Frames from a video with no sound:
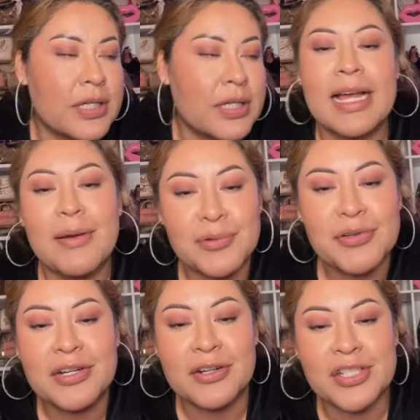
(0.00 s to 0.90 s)
I, I was
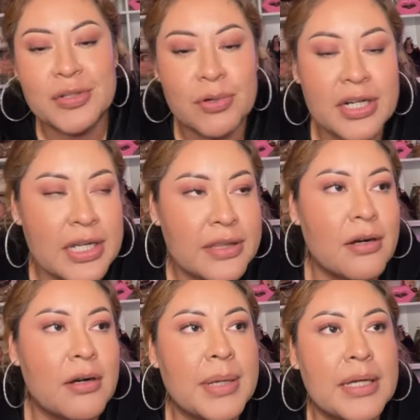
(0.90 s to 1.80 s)
reading her. She wanted to get the
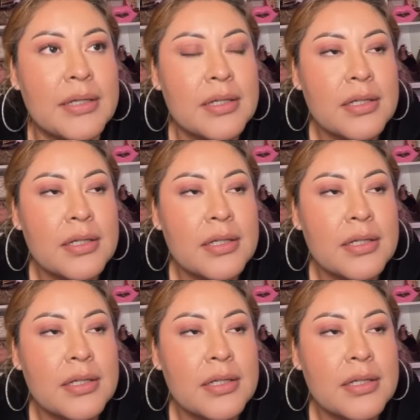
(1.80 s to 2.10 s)
heart bag.